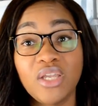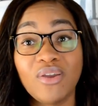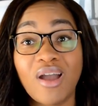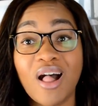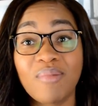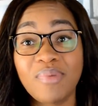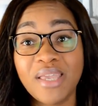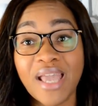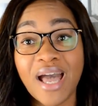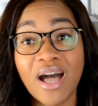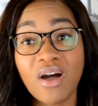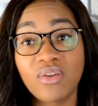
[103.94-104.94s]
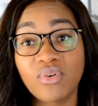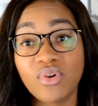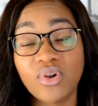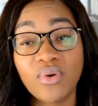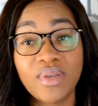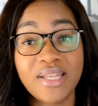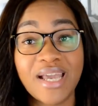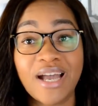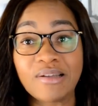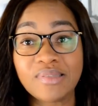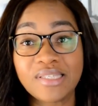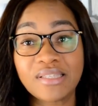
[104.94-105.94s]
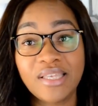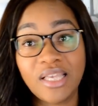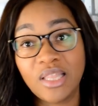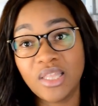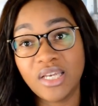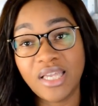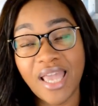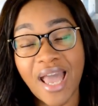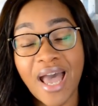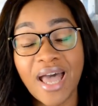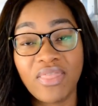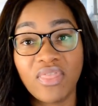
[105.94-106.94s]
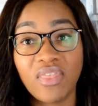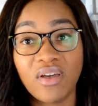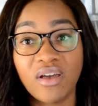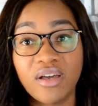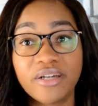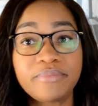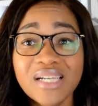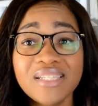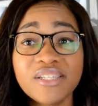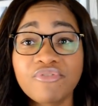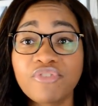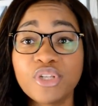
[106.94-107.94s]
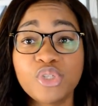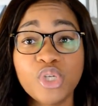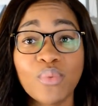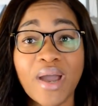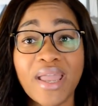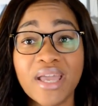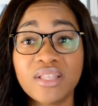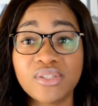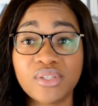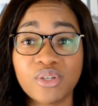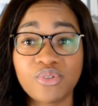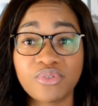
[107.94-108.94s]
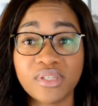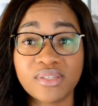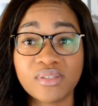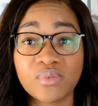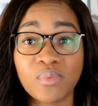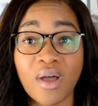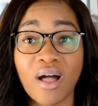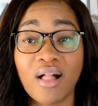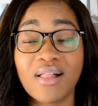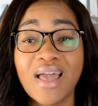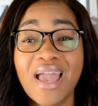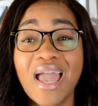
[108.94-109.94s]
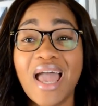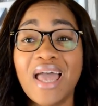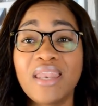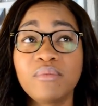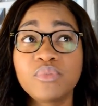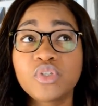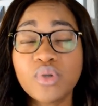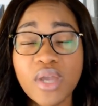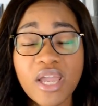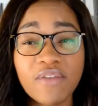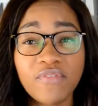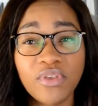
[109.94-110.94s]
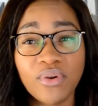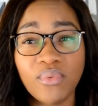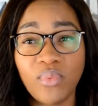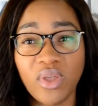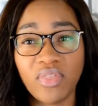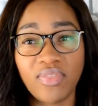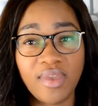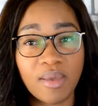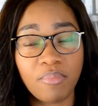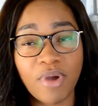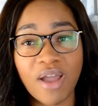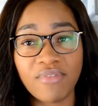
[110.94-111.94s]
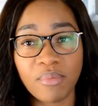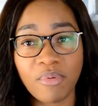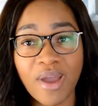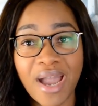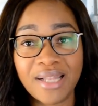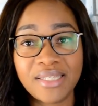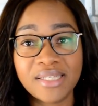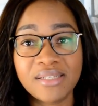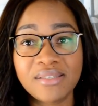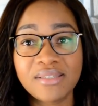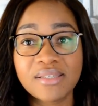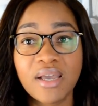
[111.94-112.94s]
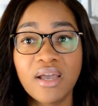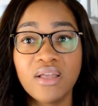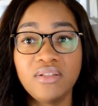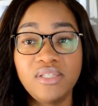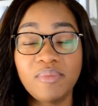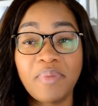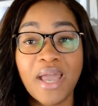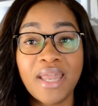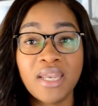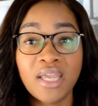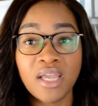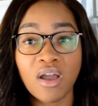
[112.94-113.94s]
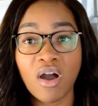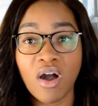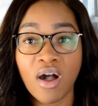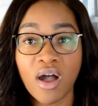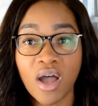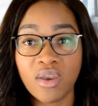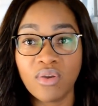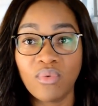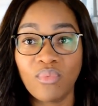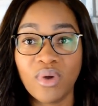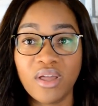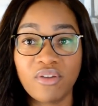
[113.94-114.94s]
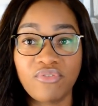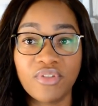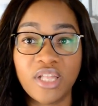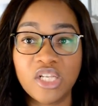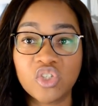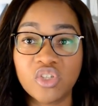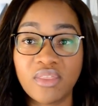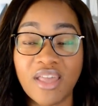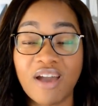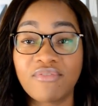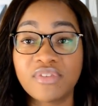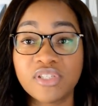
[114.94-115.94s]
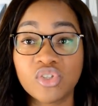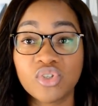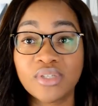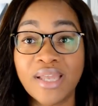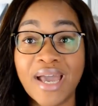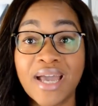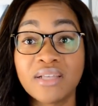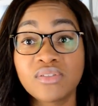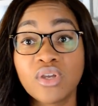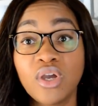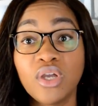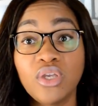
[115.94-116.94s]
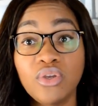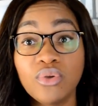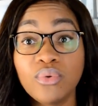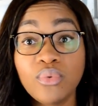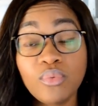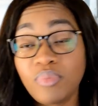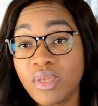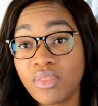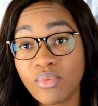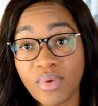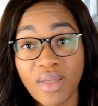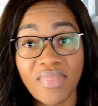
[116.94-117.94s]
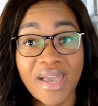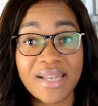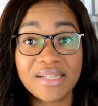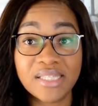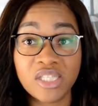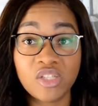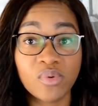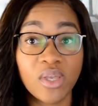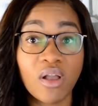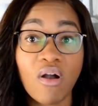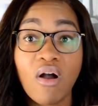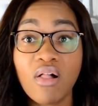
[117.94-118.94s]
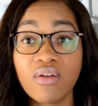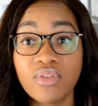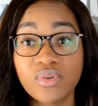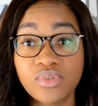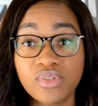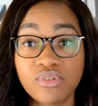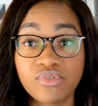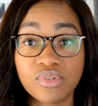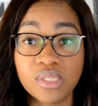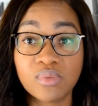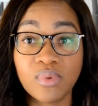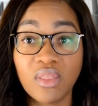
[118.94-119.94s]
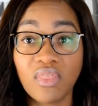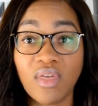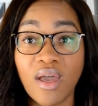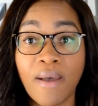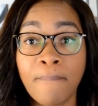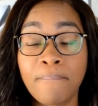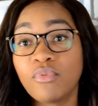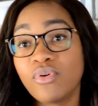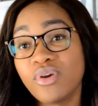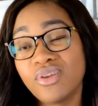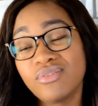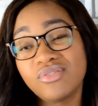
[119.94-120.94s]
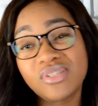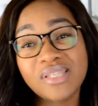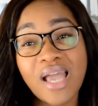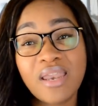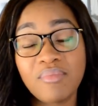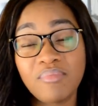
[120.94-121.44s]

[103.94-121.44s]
you're helping out or going down to like look at the different GYN surgeries as well. And I'm sure if you're with like a private practice, depending on what affiliation that physician has, you will be the one that is doing all of those surgeries with them, or you'll just kind